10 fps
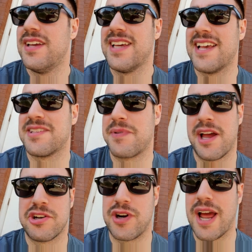has some
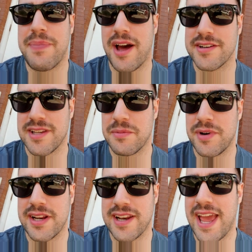kind of tripod or something
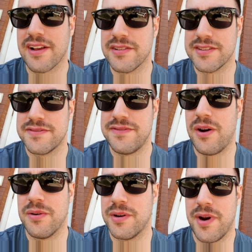where he can angle his
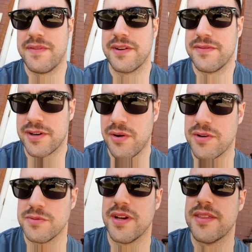phone or whatever he
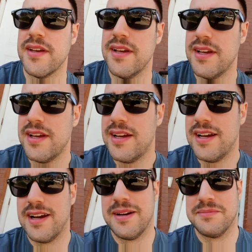records with.
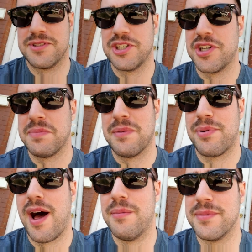So it shouldn't be a
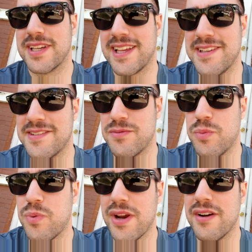problem to get these
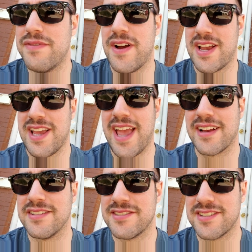weird fucking
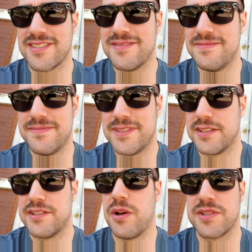angles. They're
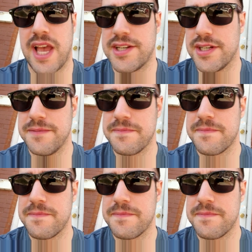just so sketchy.